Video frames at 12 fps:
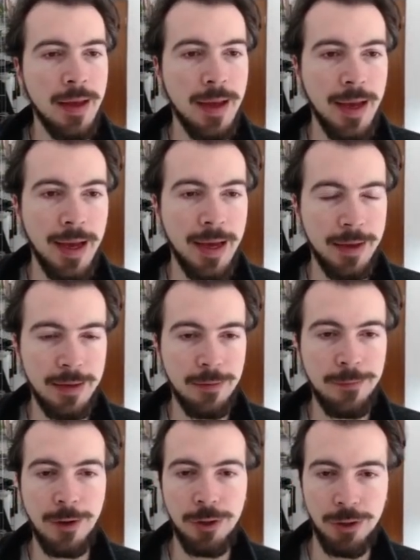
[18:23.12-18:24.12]
and
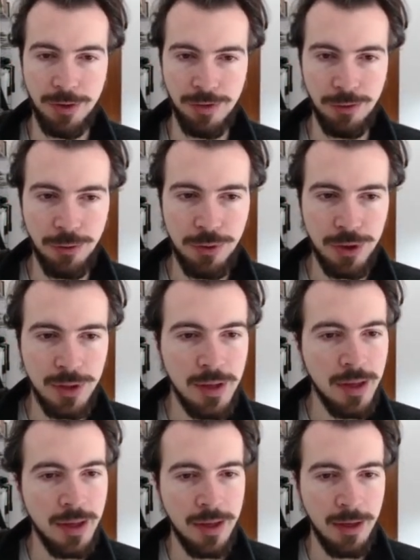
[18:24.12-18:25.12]
for our
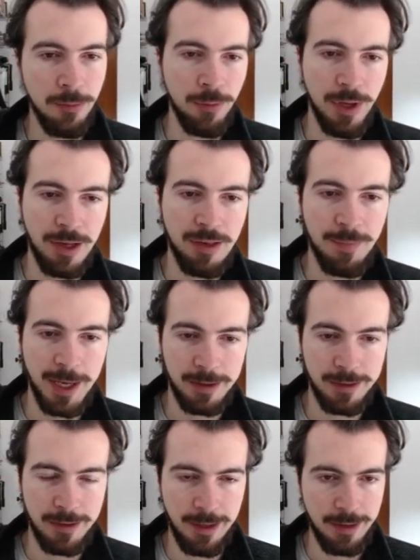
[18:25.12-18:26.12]
solution, we
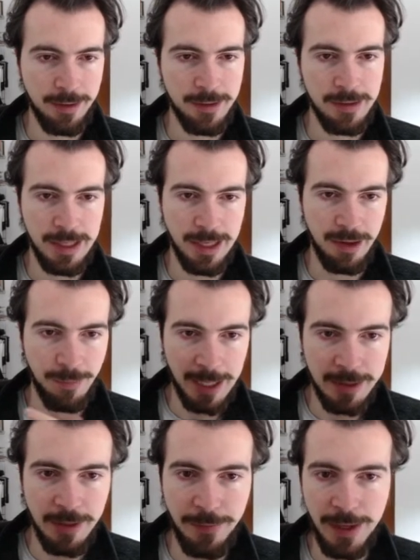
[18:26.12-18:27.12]
expect that the
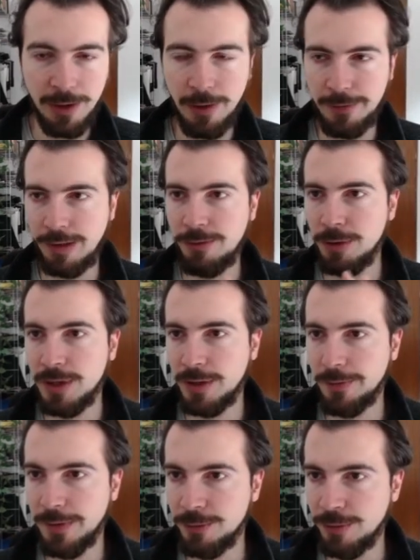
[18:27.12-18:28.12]
expected value of this quantity
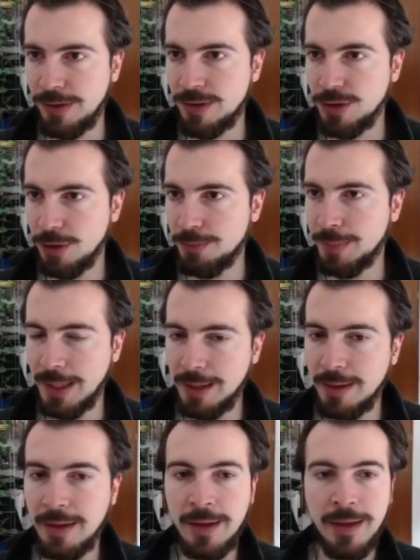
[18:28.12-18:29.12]
of interest should
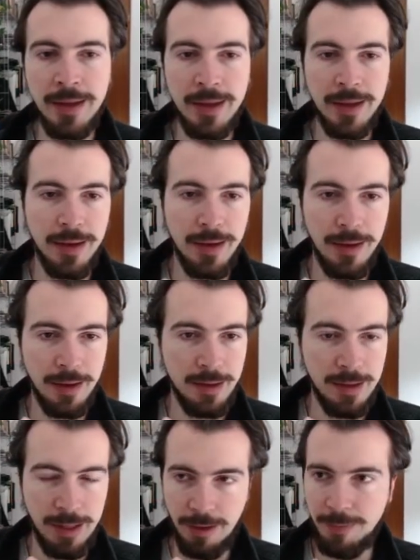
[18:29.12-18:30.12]
be
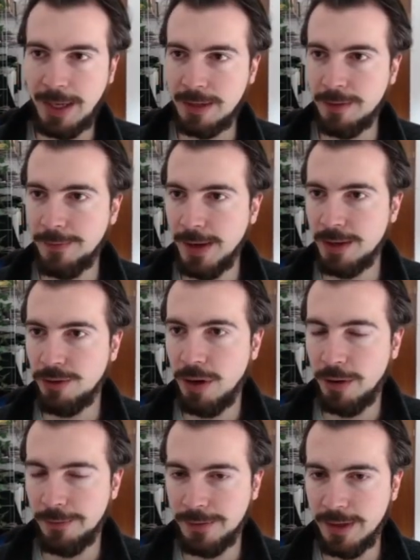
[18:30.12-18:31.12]
the expected value
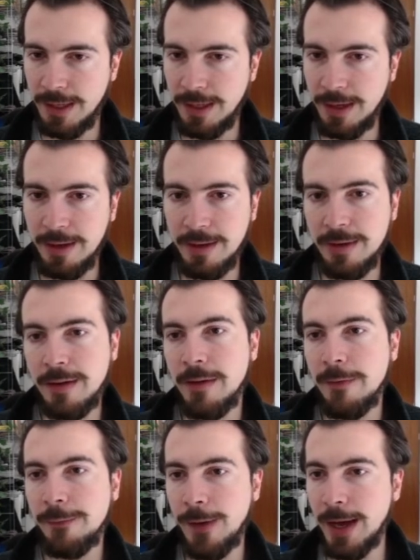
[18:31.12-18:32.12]
of the
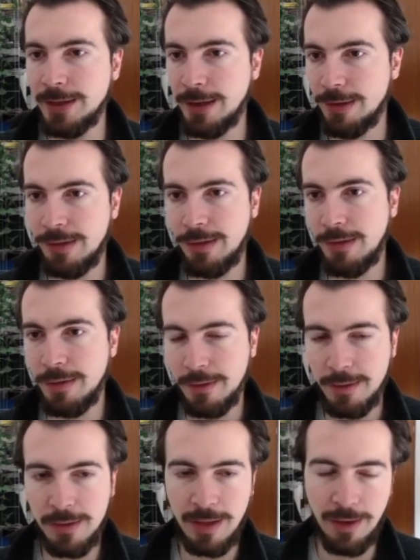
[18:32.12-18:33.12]
finest
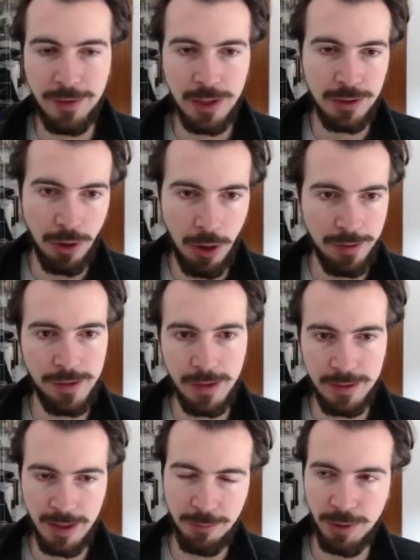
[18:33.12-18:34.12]
level
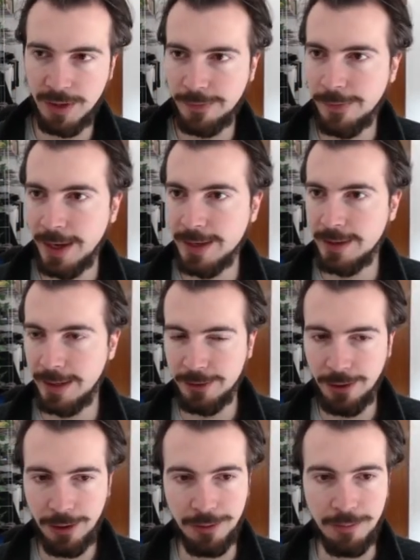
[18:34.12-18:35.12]
Gaussian that we define later
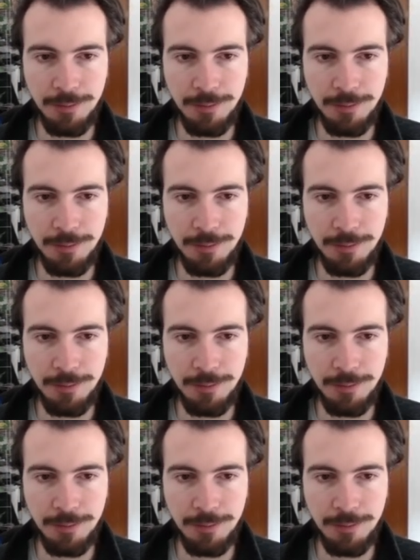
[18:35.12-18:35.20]
on.